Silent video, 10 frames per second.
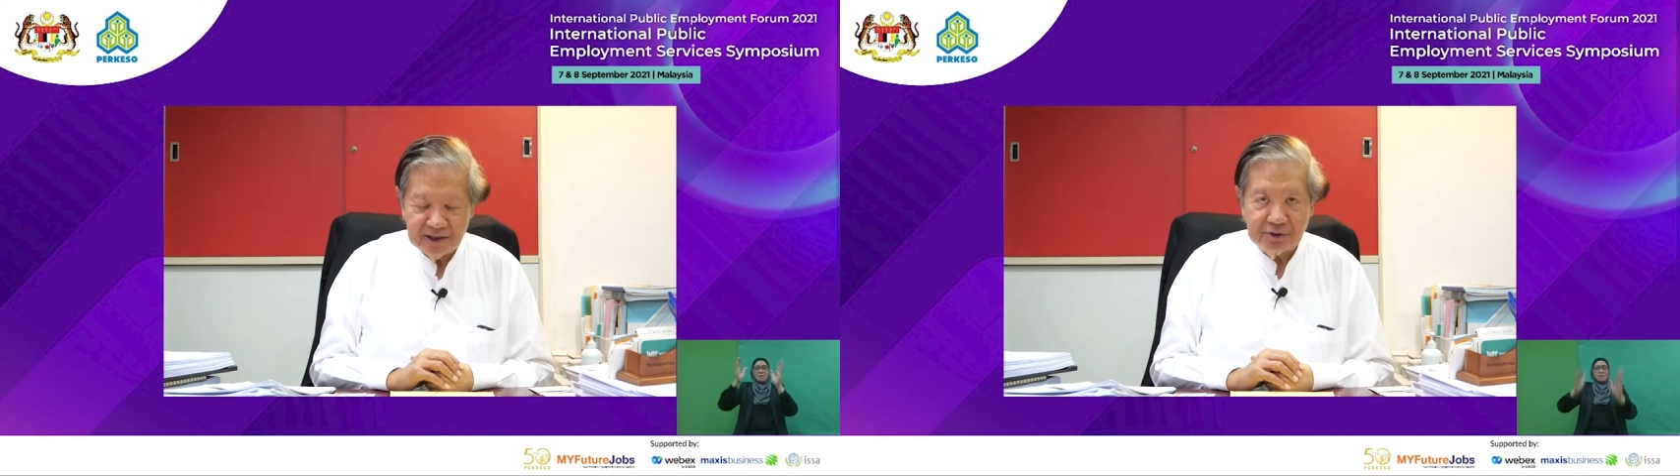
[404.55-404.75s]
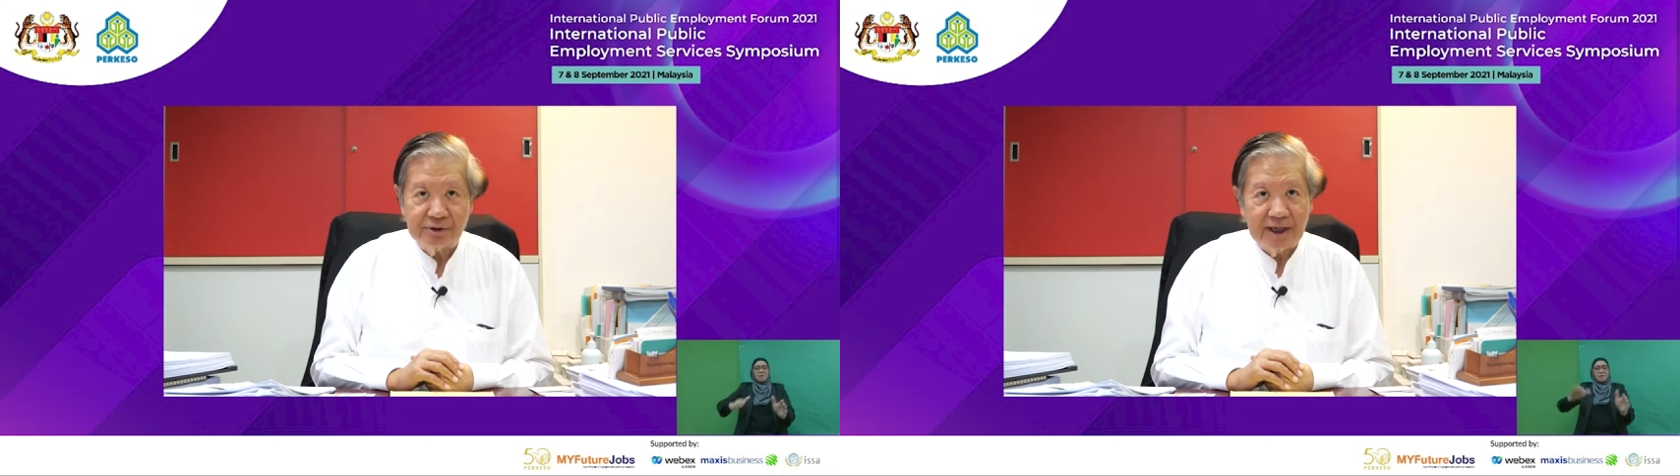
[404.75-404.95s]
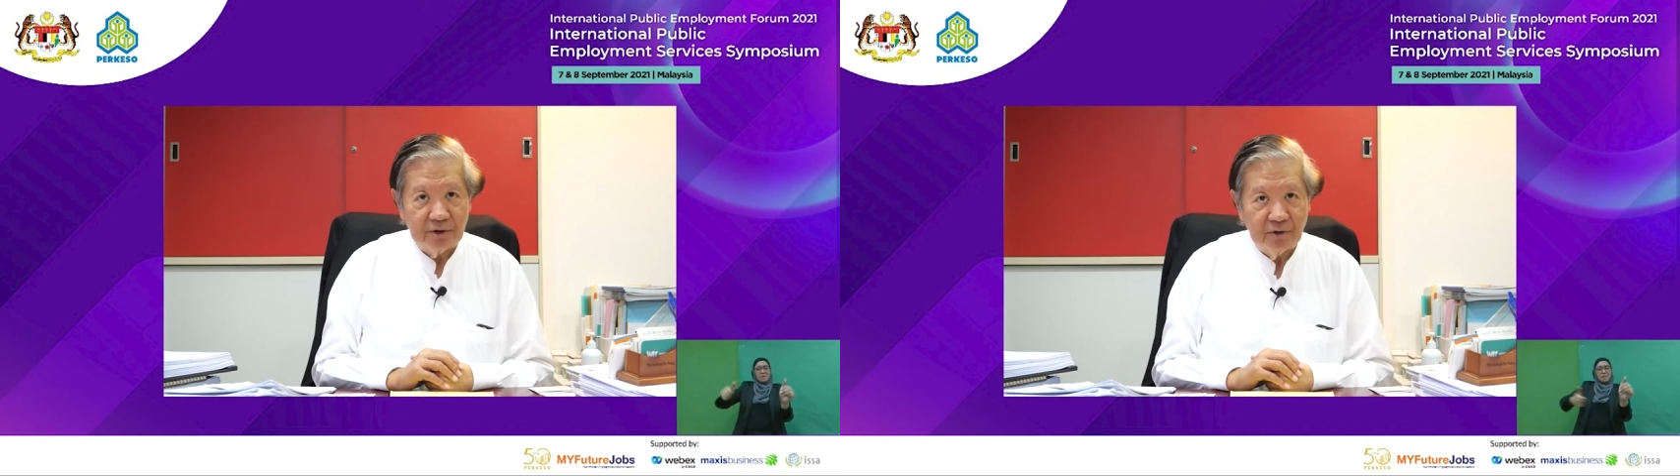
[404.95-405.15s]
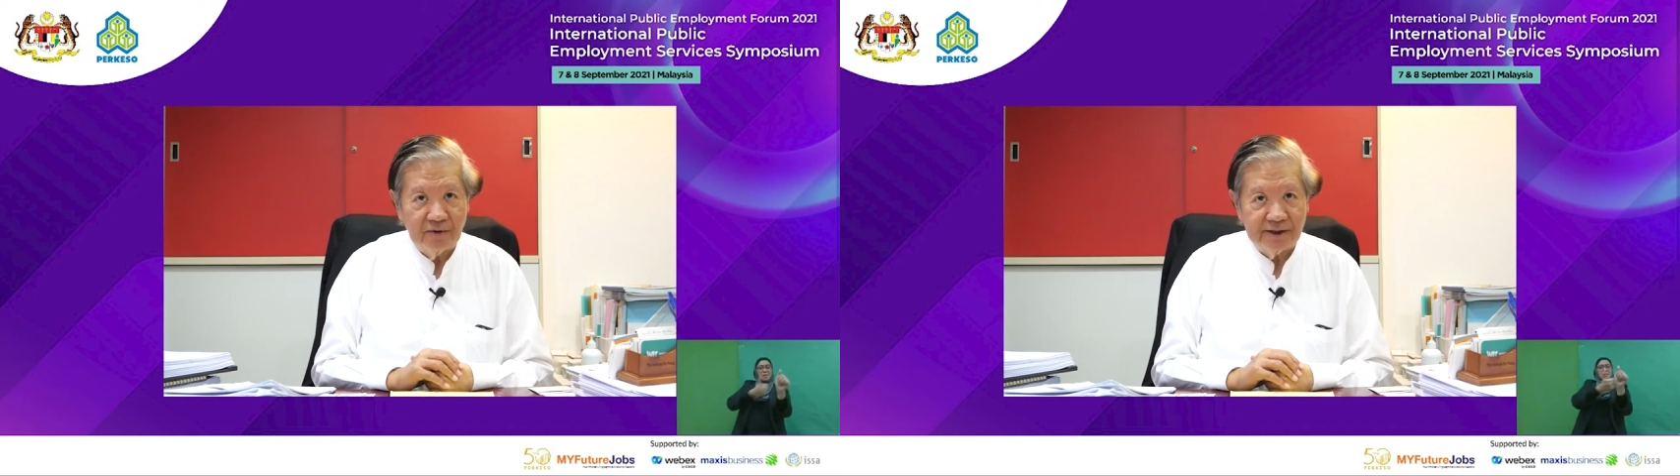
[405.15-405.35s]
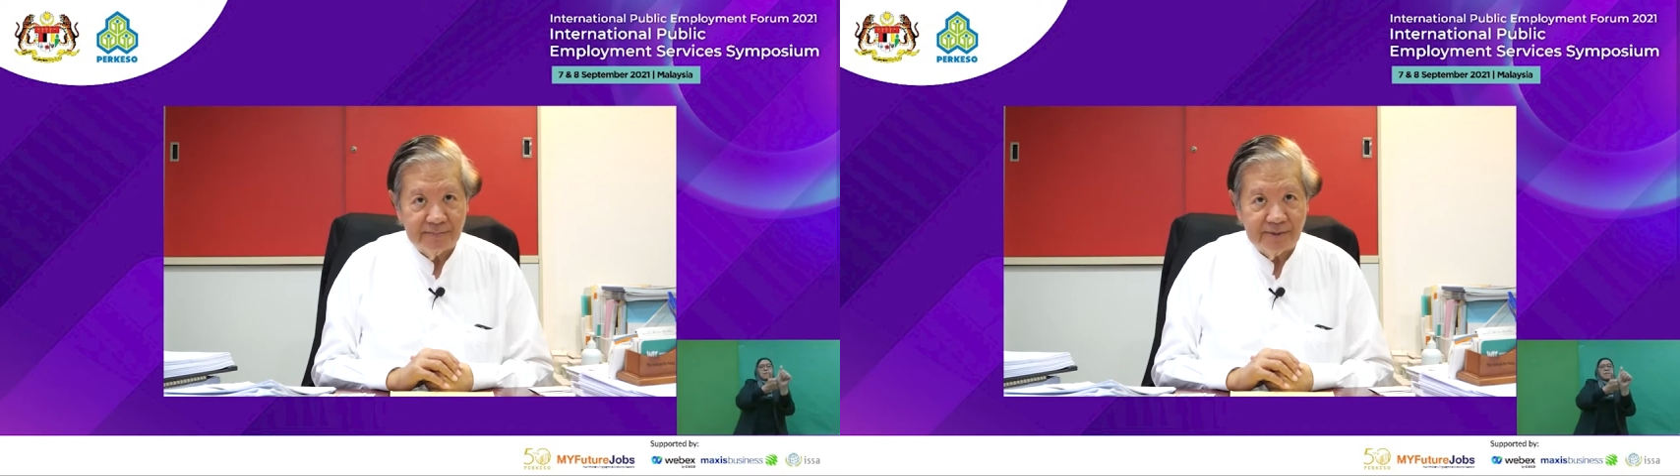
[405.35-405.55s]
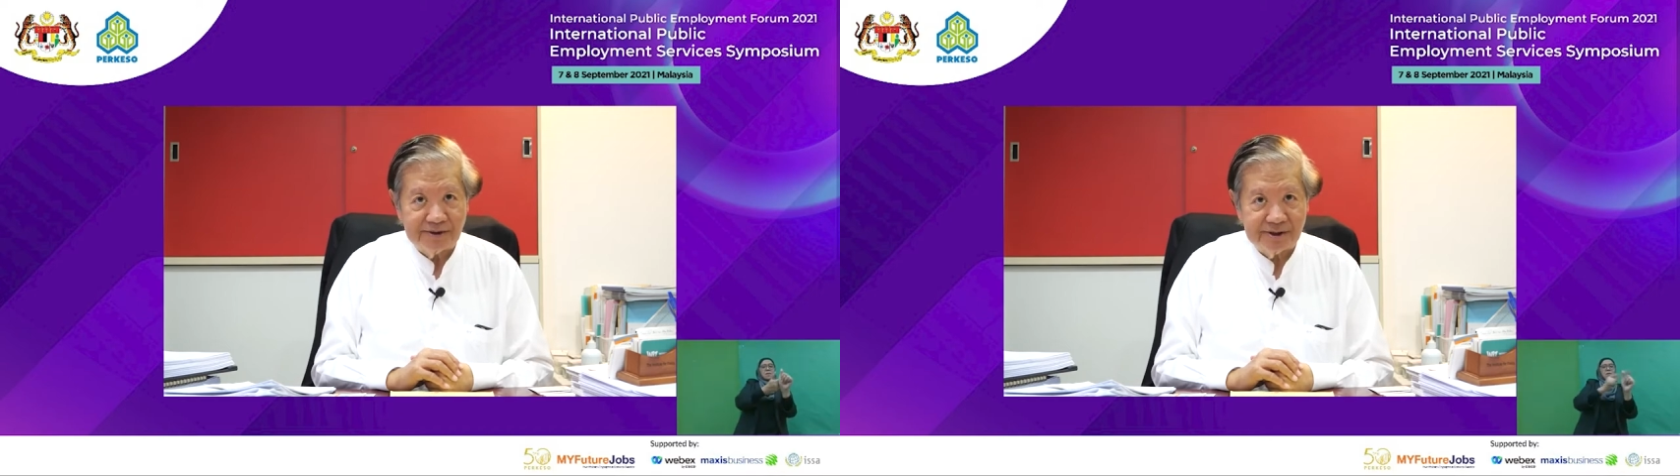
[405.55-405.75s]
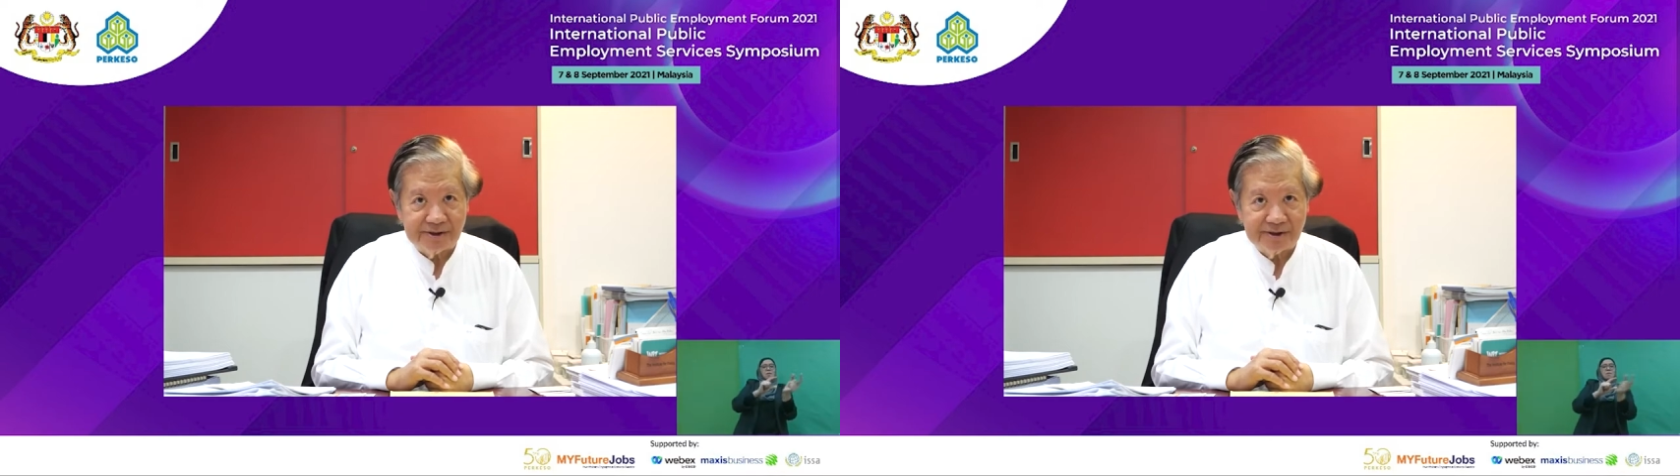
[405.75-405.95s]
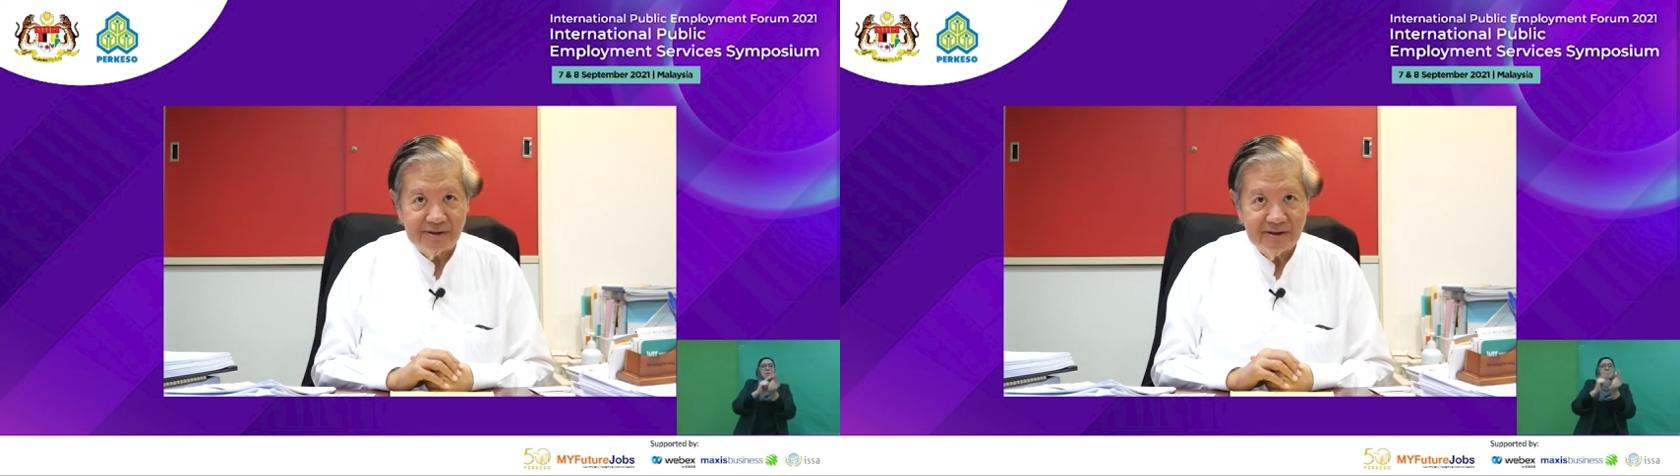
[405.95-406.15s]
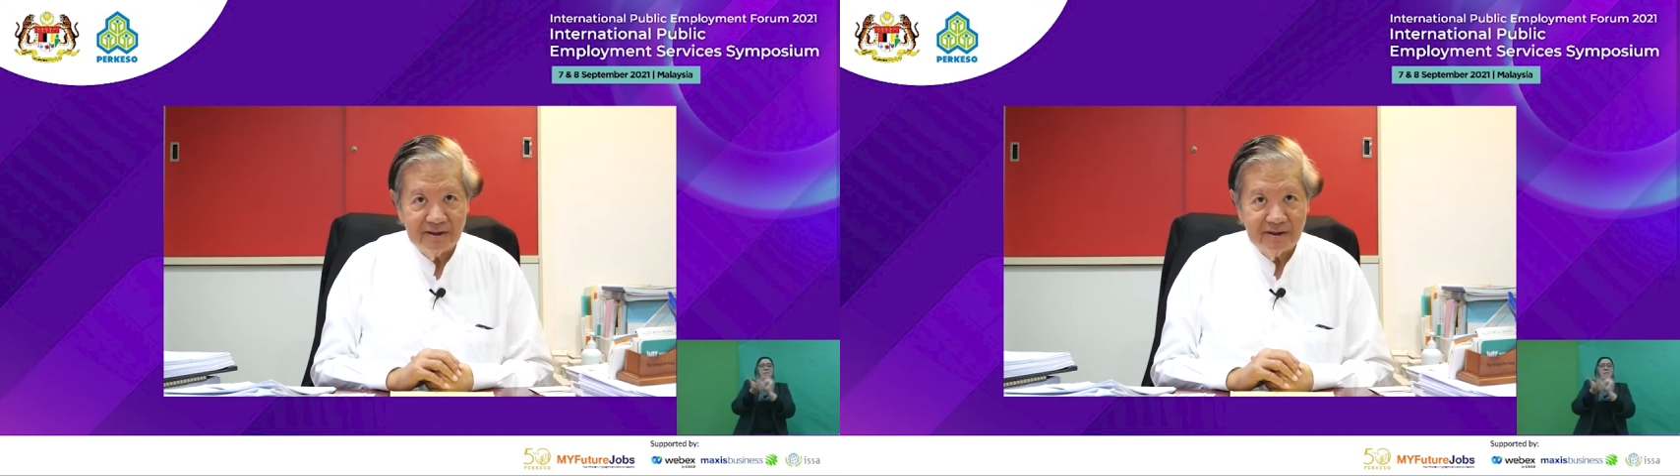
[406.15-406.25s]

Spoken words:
to take over their business.